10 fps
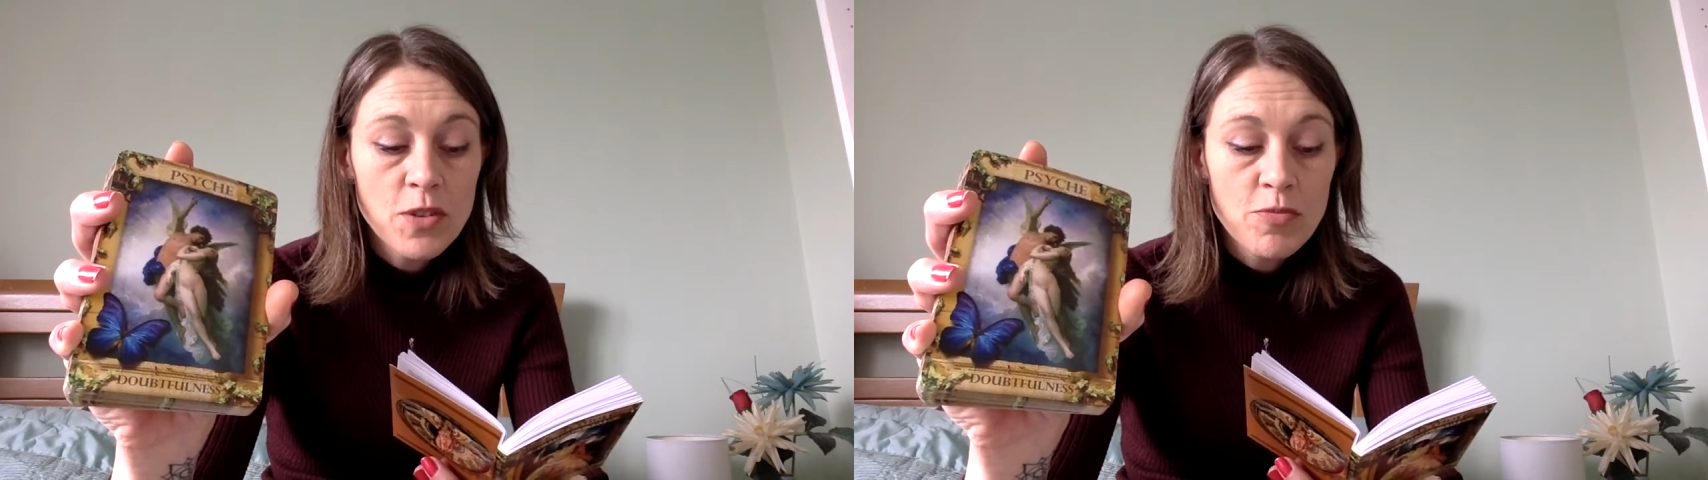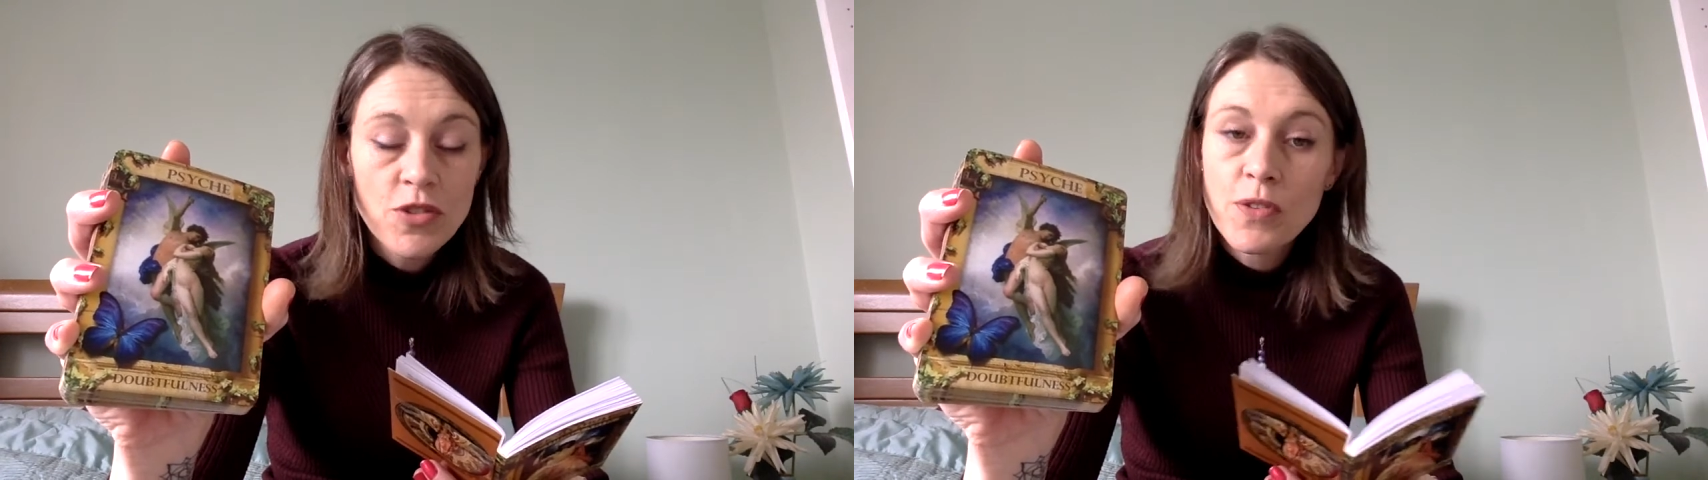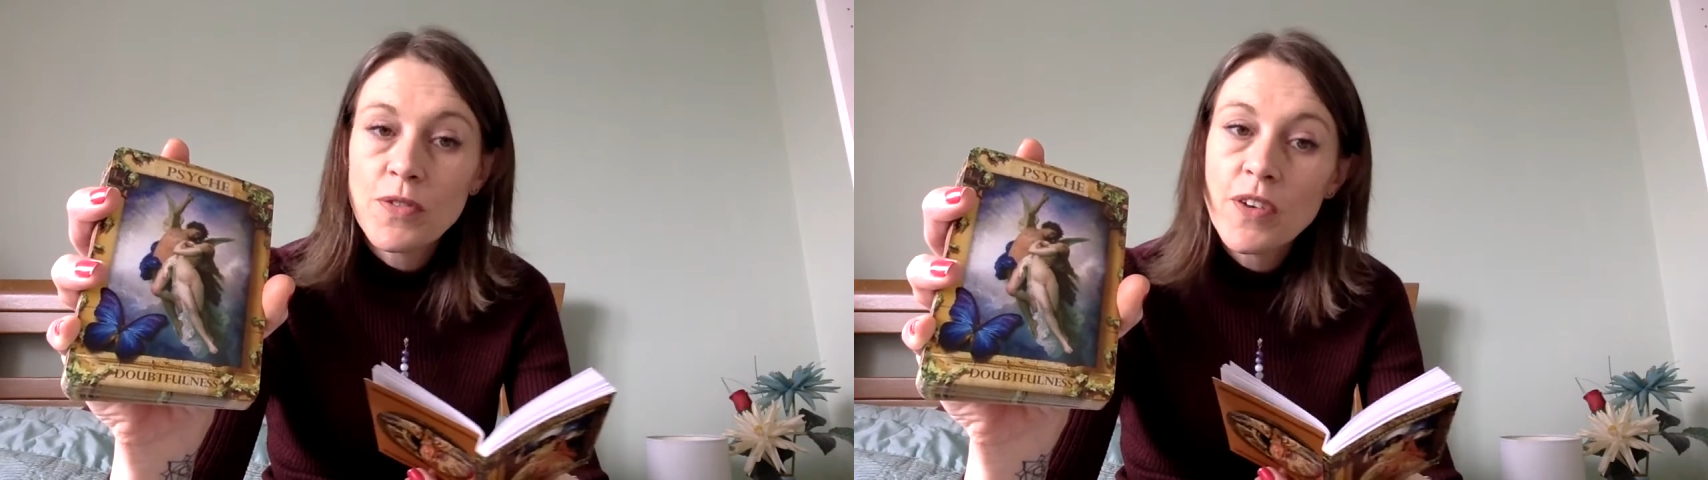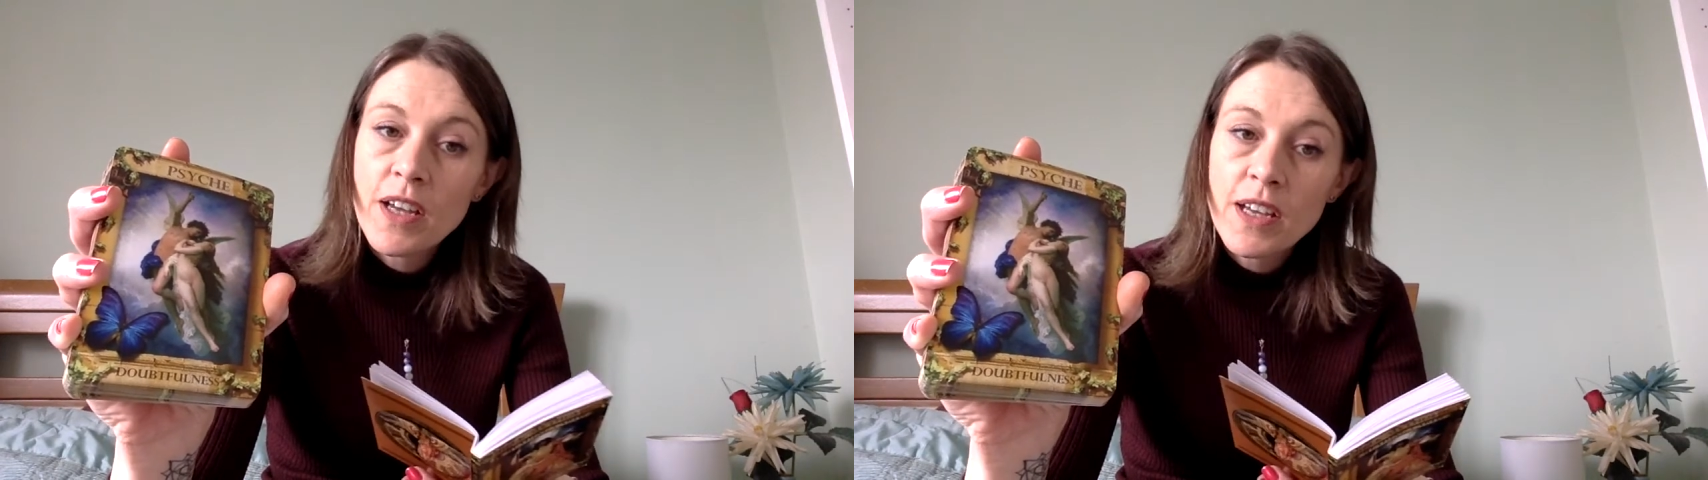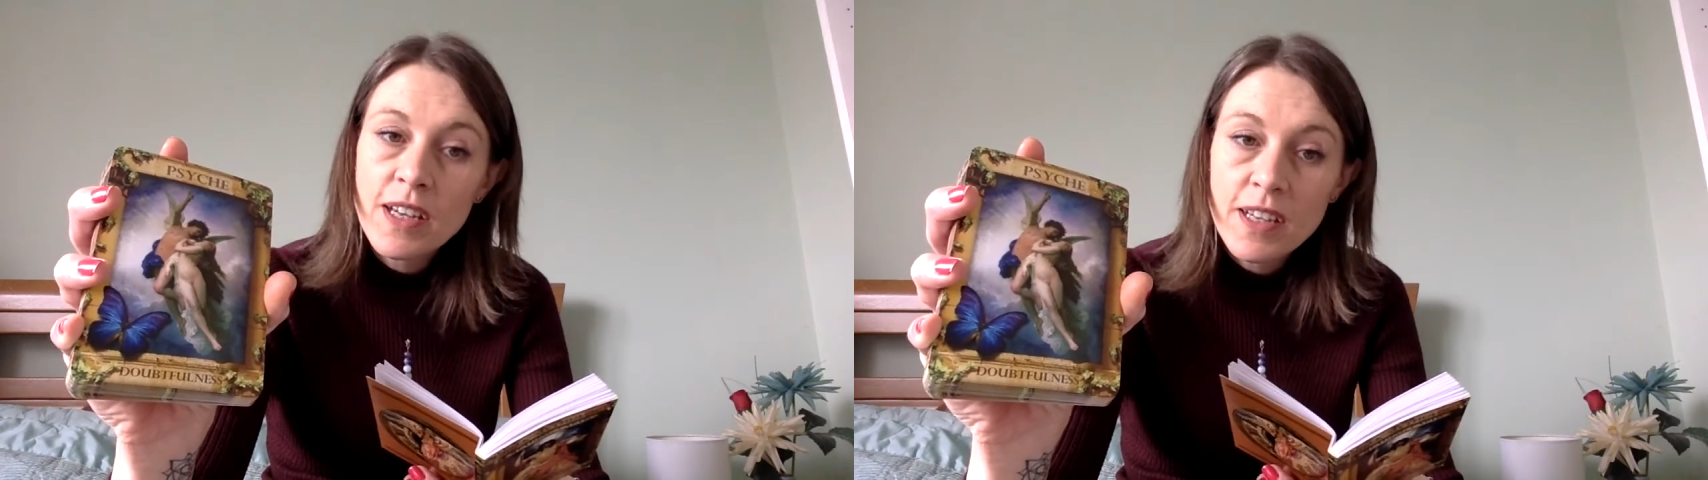to prove
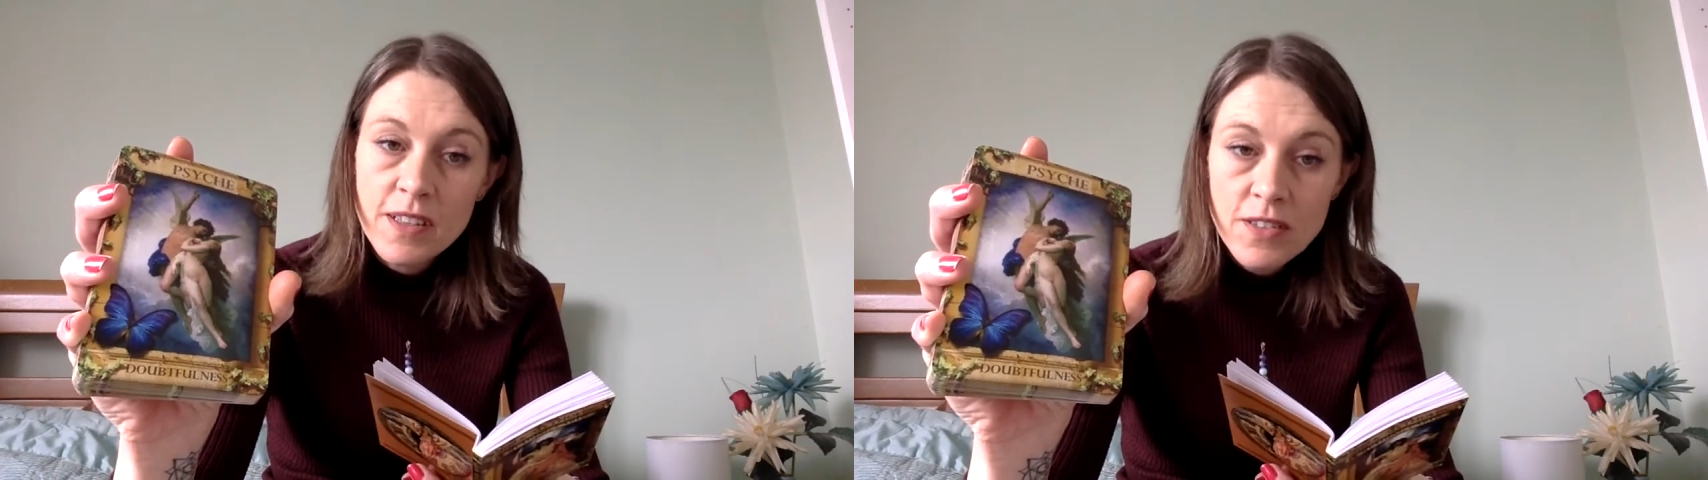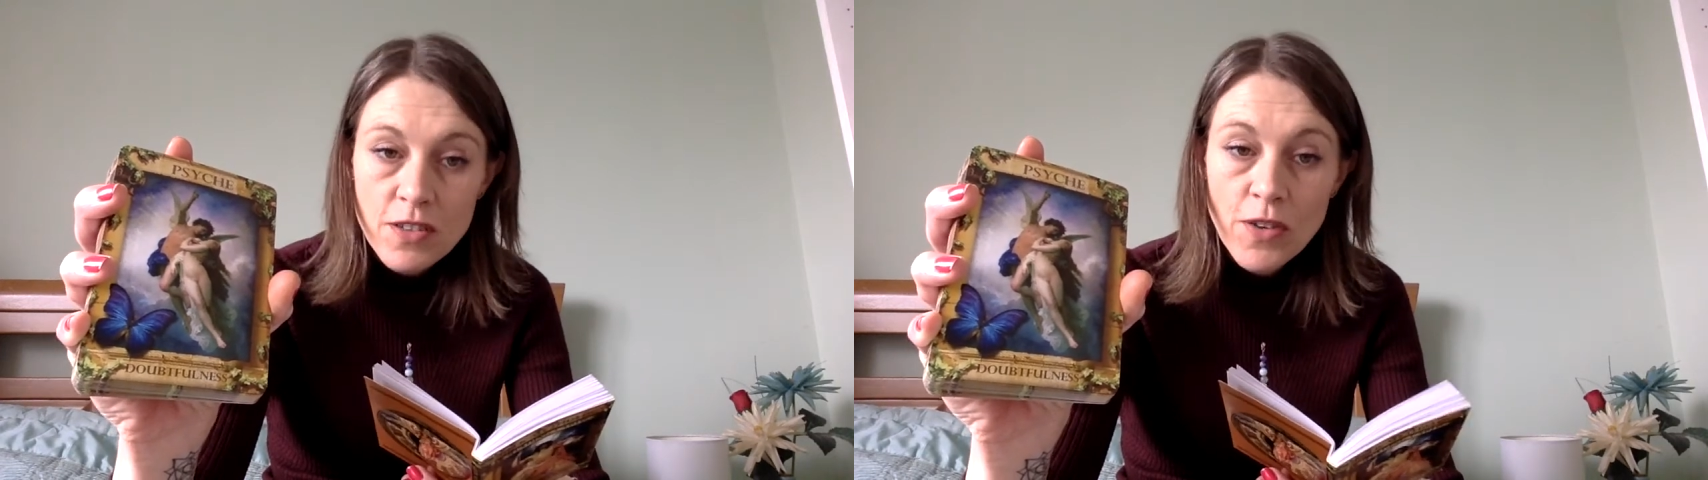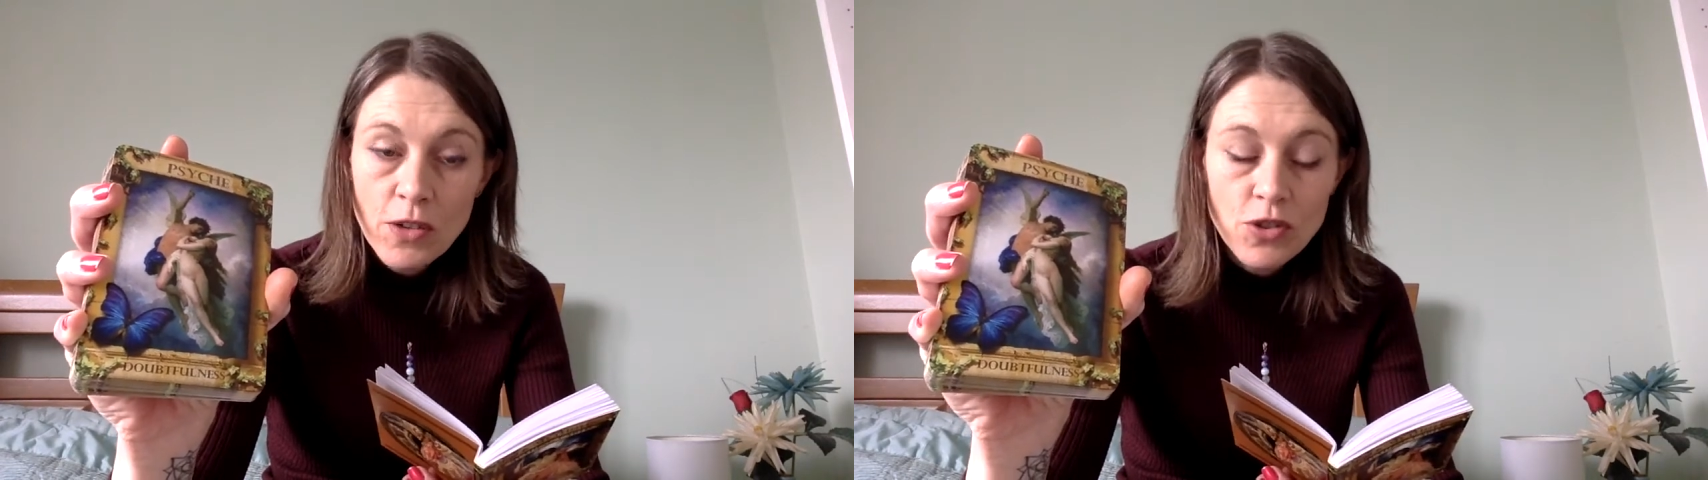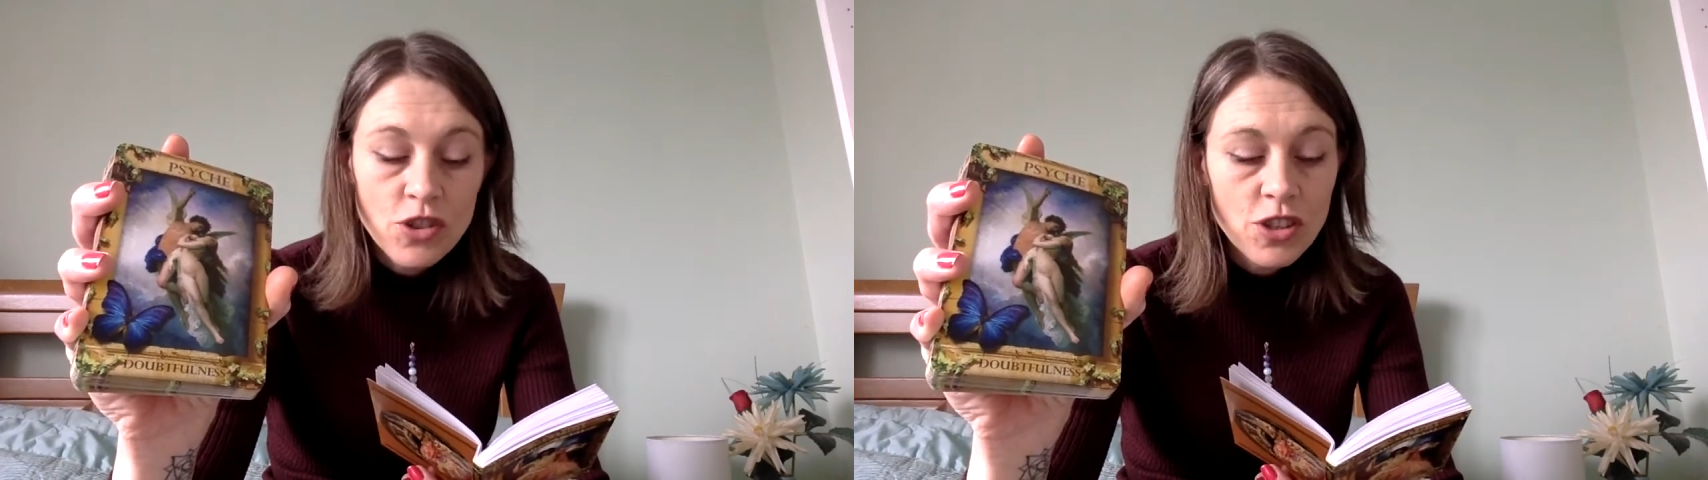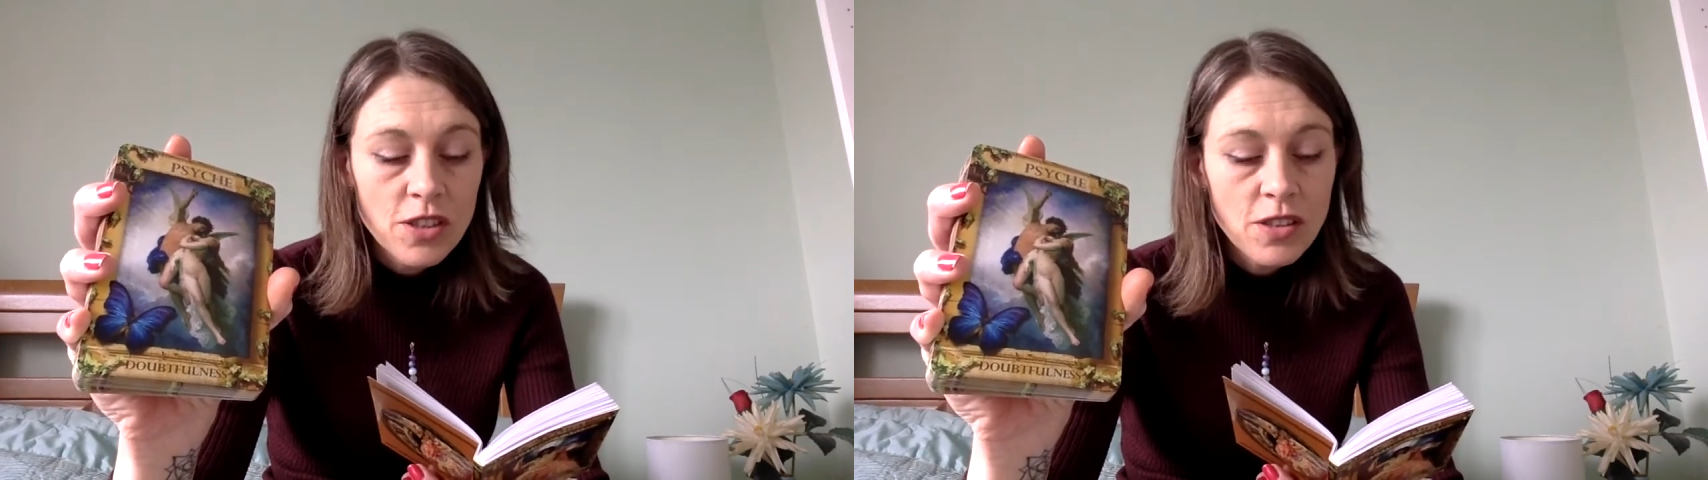his
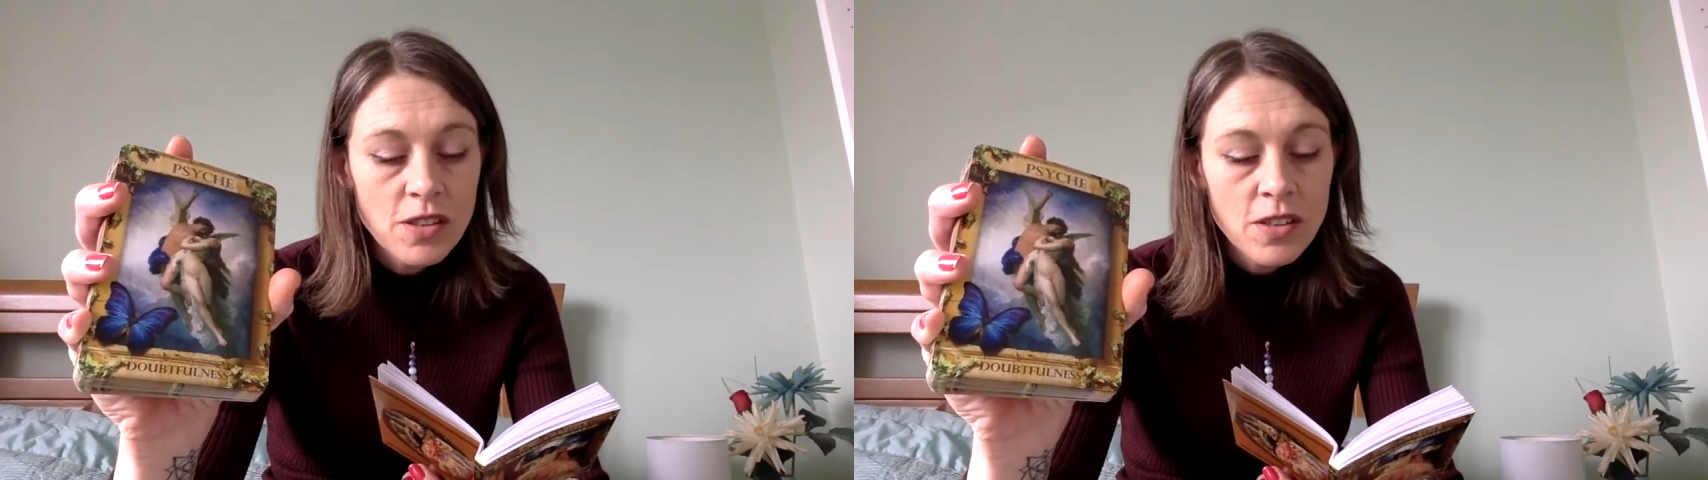devotion.